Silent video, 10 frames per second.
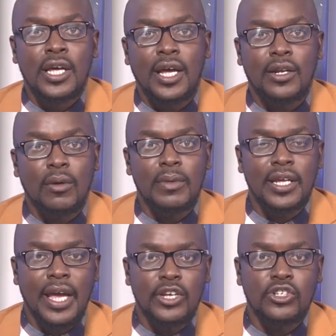and
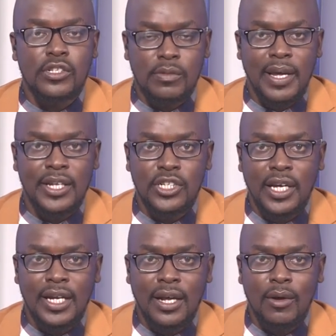Communications Manager
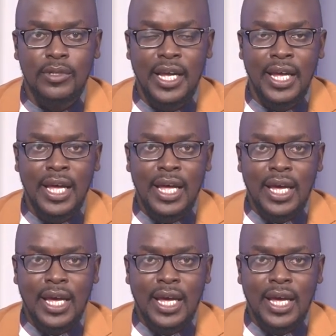in Gauteng.